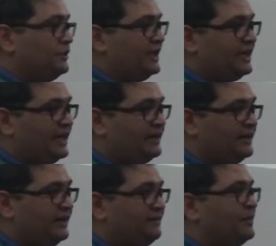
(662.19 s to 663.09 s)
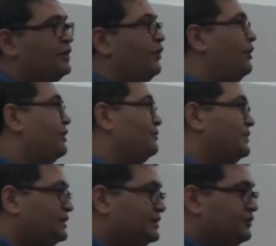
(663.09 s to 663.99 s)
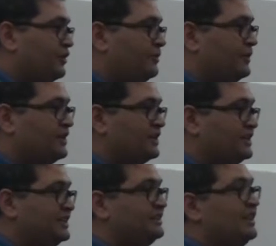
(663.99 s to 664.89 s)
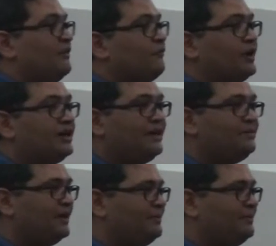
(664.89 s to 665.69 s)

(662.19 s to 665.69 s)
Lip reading: UK, Canada, or Eastern European countries? What time they are